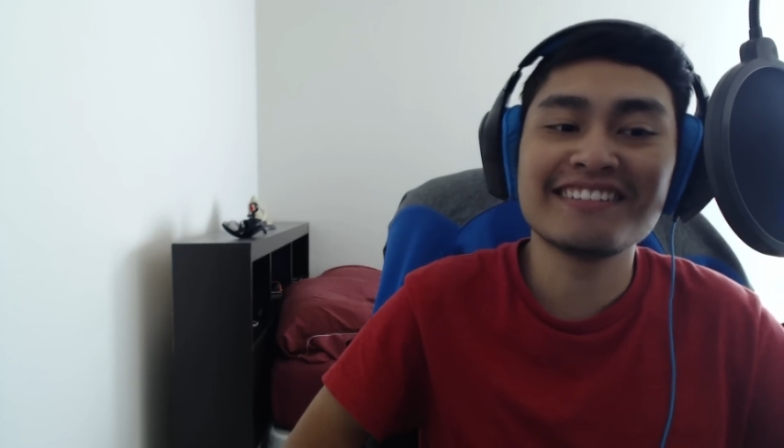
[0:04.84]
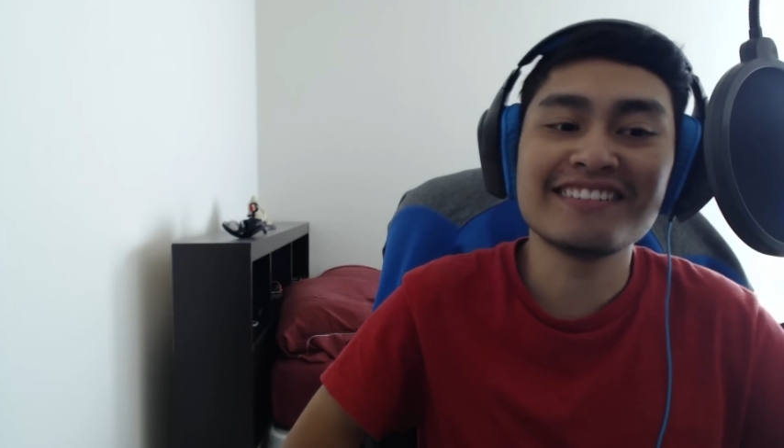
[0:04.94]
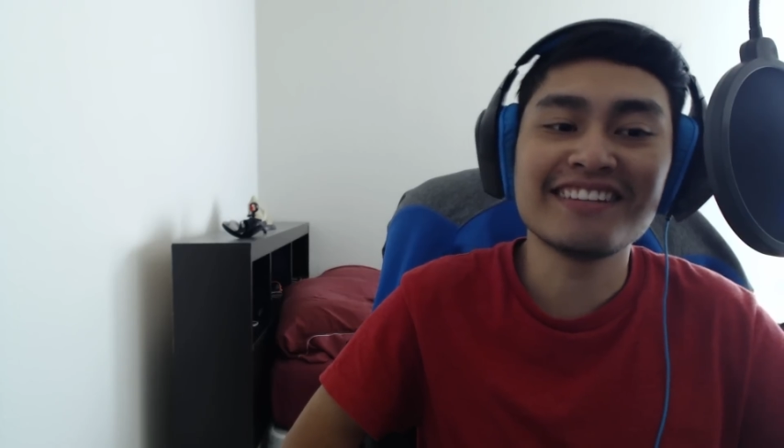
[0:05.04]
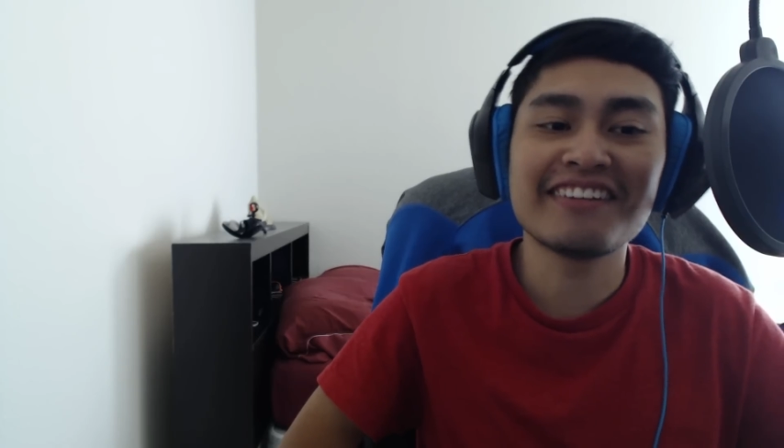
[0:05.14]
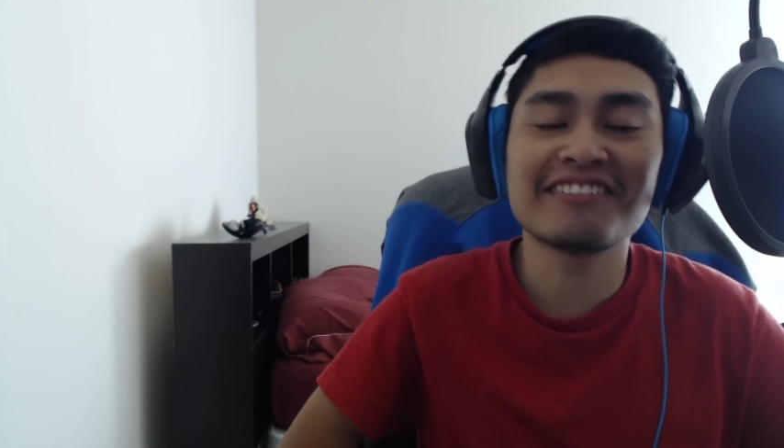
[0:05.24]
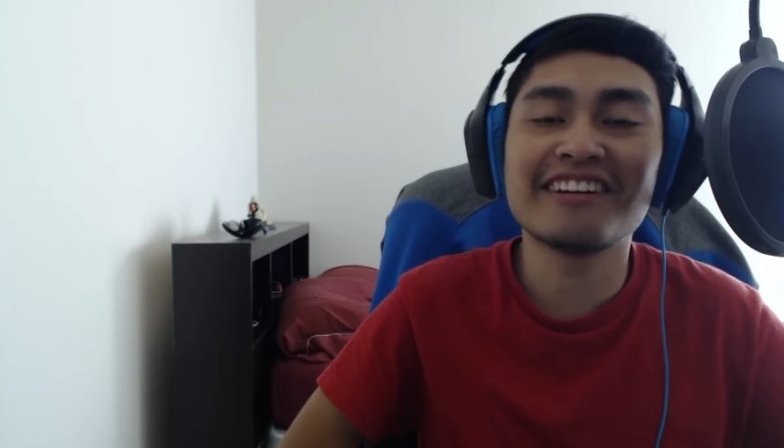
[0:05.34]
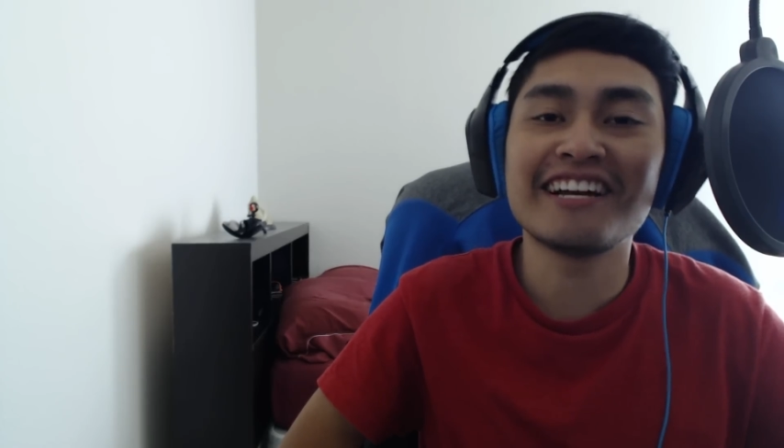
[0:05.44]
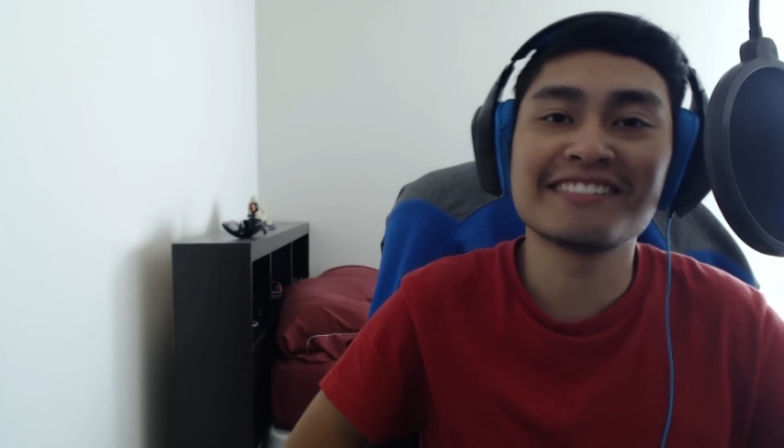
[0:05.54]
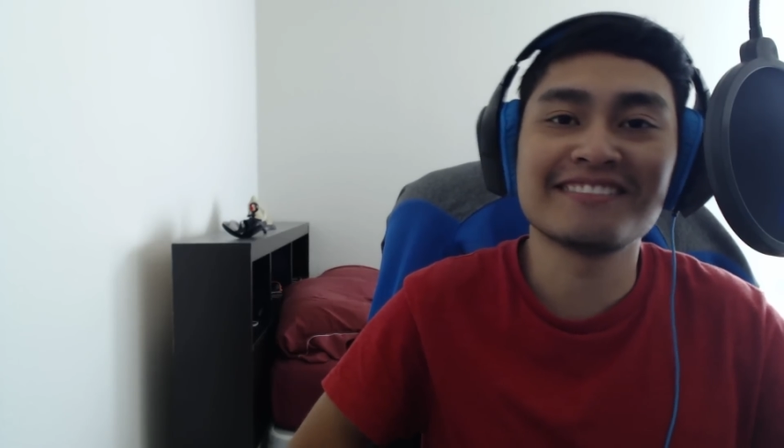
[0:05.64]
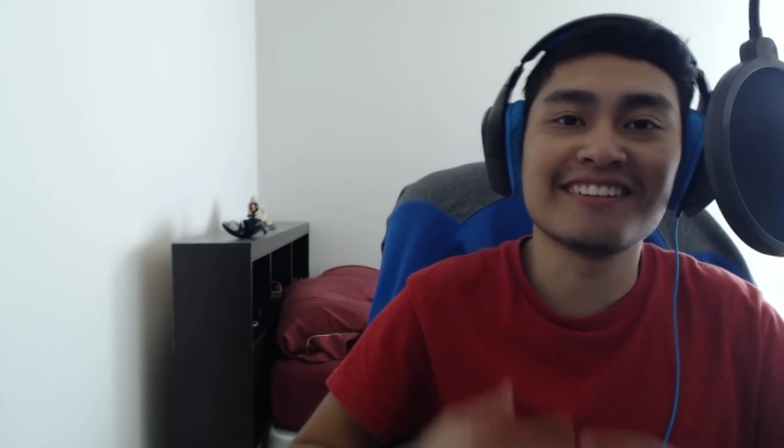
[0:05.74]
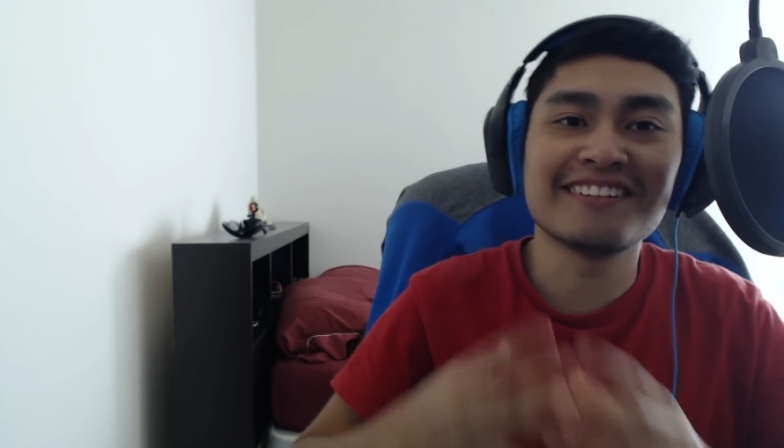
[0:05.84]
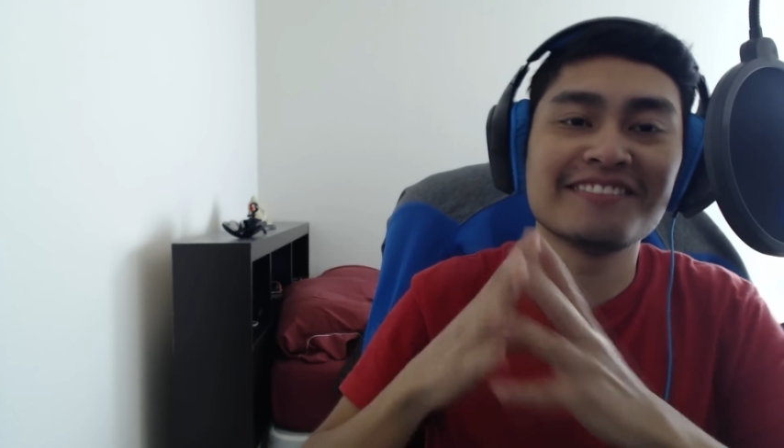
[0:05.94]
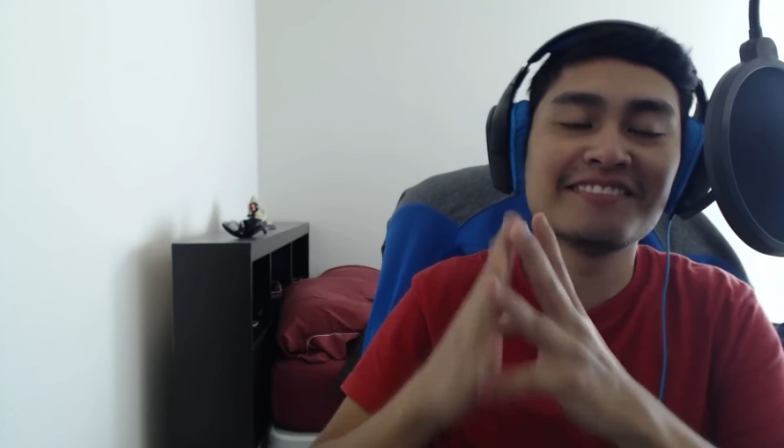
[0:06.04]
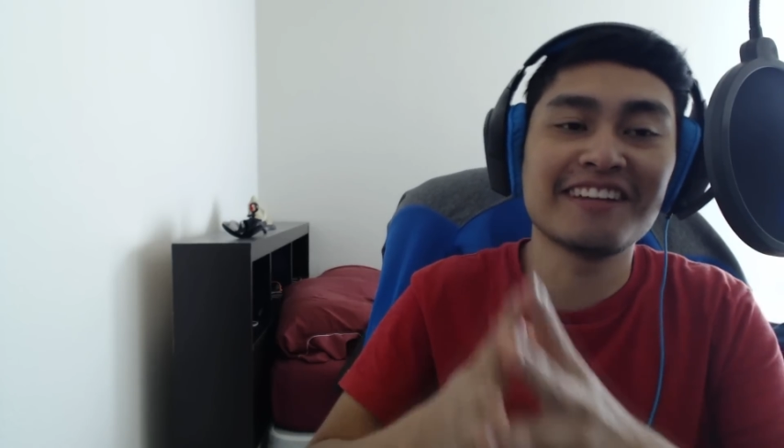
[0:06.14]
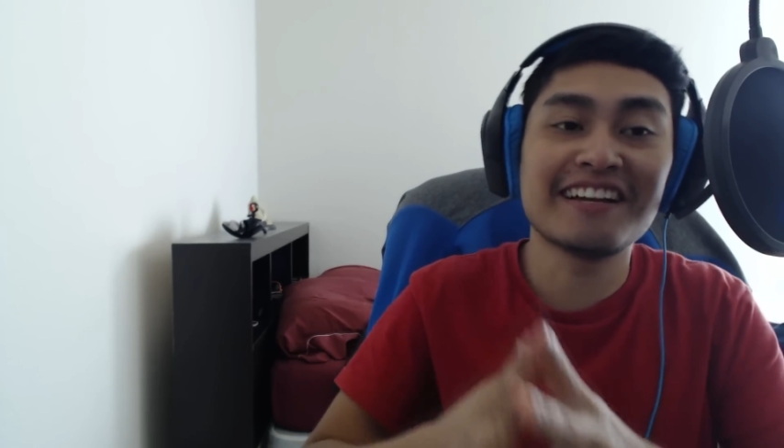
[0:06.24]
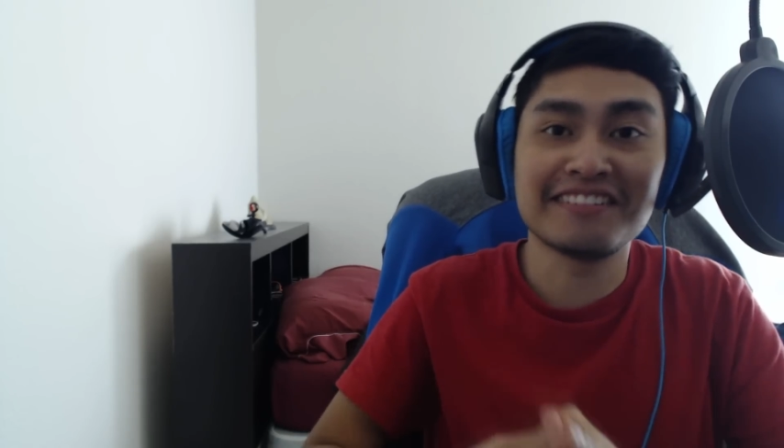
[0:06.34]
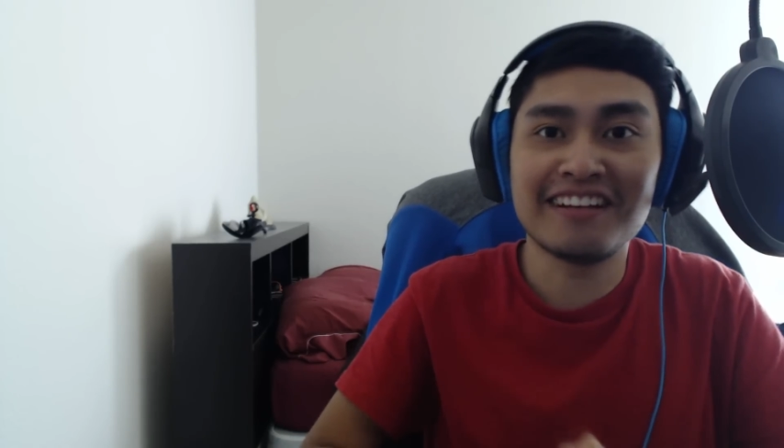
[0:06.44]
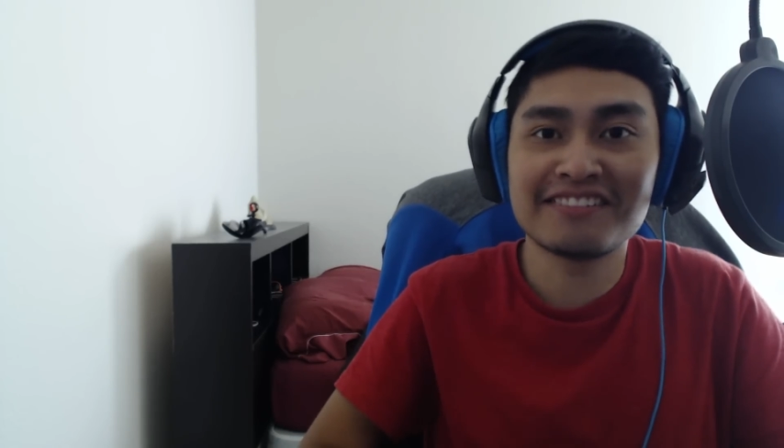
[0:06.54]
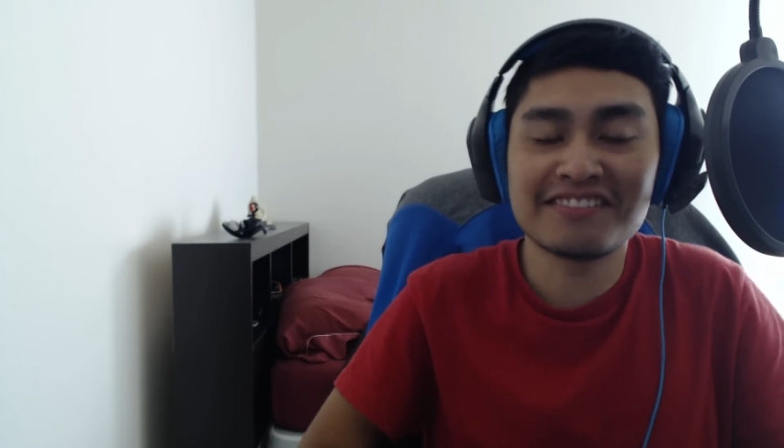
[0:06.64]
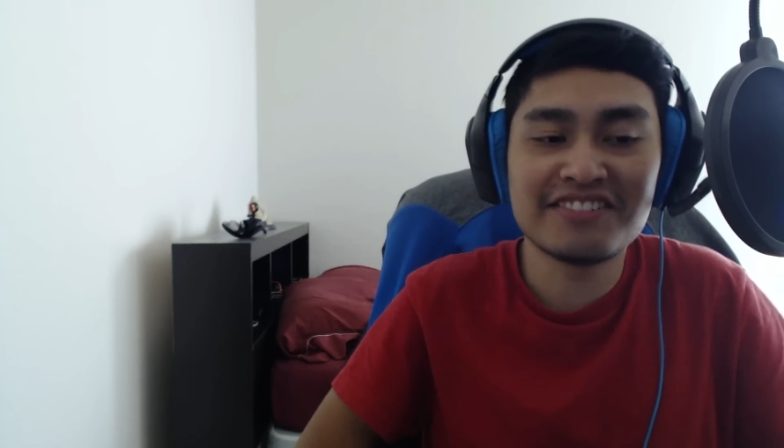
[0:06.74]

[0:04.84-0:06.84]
Aguilera as a lot of